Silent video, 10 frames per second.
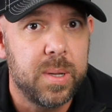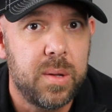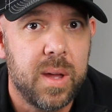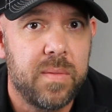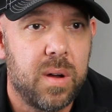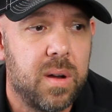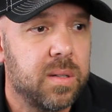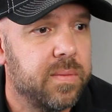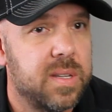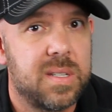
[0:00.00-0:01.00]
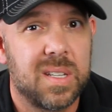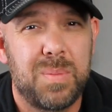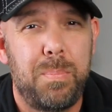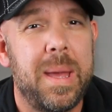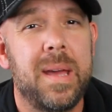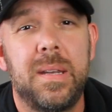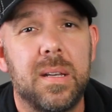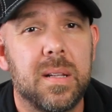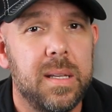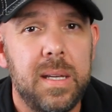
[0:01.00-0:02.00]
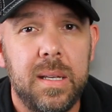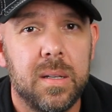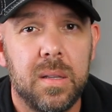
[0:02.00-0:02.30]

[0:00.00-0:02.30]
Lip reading: but you have all of this expanded clean